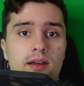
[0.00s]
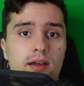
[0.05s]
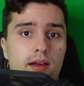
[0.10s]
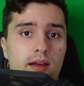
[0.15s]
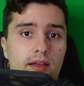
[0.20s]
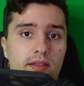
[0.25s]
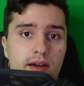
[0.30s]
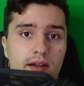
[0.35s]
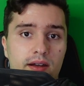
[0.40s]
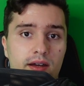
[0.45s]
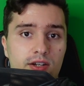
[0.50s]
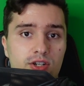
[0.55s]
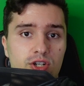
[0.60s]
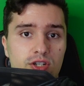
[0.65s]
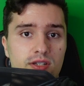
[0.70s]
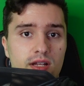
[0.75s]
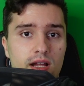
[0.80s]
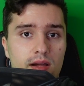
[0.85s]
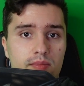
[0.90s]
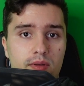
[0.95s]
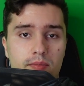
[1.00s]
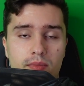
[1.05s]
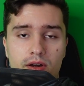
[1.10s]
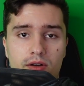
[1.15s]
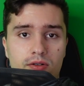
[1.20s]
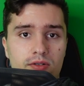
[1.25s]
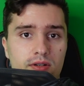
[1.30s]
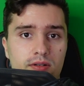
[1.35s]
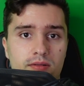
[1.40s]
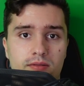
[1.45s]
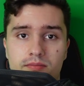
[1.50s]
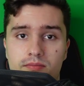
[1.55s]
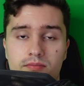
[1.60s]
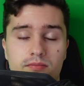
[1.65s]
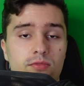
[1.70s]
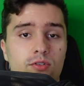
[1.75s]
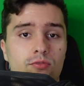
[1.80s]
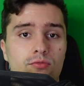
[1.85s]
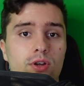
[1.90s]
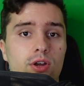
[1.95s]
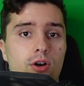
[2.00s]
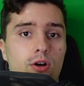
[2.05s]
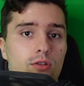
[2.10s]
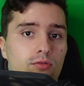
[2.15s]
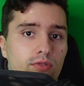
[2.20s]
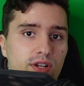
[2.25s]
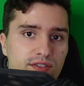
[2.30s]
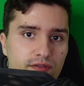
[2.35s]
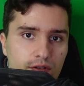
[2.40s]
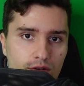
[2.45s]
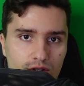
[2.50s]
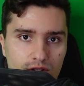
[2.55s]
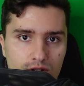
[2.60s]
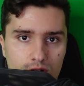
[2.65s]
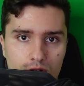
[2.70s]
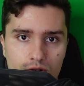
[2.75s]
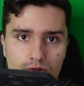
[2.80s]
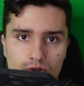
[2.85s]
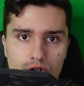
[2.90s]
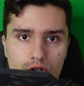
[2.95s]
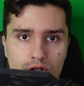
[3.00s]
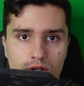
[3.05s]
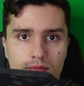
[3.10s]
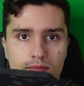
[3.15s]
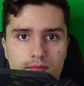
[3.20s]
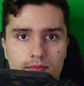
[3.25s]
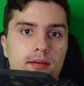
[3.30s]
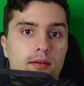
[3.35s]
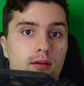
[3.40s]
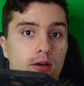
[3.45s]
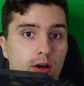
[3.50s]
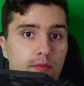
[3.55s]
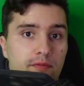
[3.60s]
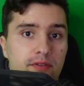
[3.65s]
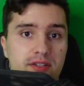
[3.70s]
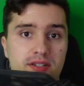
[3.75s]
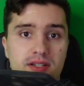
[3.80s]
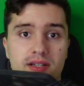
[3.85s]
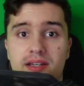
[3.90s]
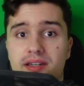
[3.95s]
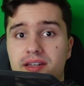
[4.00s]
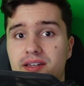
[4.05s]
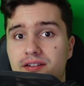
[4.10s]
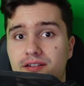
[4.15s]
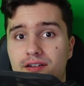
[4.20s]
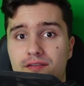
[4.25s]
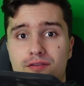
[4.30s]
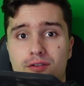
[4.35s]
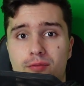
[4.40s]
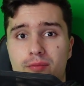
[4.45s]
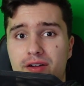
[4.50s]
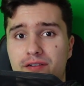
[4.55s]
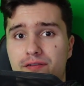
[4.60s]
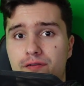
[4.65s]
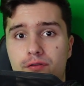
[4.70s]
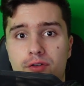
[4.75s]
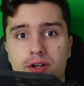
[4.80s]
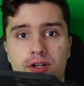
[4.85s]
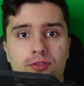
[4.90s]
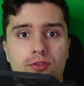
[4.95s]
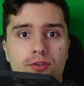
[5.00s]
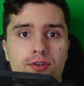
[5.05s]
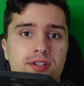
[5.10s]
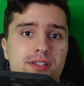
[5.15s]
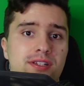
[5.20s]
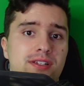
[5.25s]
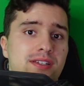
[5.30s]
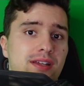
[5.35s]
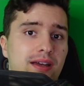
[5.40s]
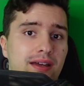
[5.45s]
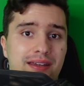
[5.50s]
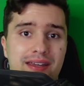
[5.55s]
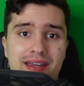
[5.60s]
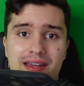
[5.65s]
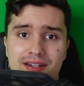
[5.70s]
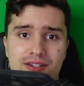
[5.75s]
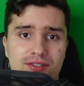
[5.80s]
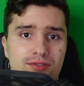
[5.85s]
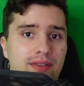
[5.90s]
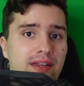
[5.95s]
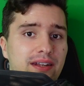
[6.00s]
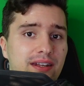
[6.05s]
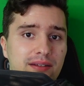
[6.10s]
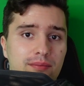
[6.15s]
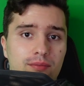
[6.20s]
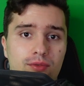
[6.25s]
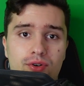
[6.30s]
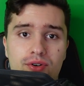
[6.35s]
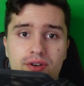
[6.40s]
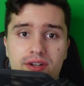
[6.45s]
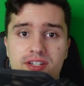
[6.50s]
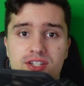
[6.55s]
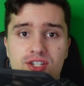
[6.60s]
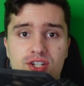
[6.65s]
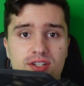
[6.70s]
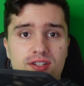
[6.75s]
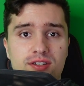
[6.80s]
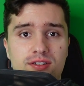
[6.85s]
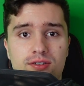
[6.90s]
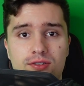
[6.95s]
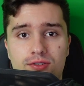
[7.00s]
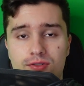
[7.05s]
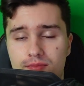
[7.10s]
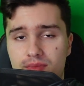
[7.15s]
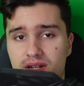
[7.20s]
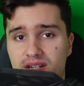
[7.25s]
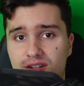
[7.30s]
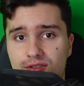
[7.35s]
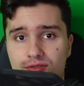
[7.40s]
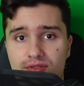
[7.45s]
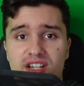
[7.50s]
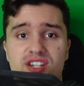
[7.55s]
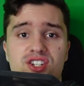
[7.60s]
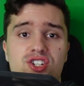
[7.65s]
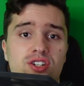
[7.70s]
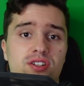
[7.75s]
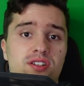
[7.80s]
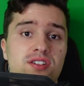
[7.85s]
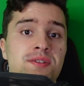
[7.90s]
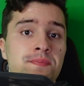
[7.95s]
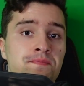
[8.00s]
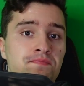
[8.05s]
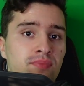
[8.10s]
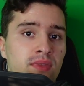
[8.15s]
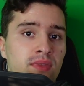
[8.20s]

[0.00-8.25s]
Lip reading: and then I just helped them out, and we always found a solution. Obviously, for my free courses, I can't do that anymore. It's just too many questions.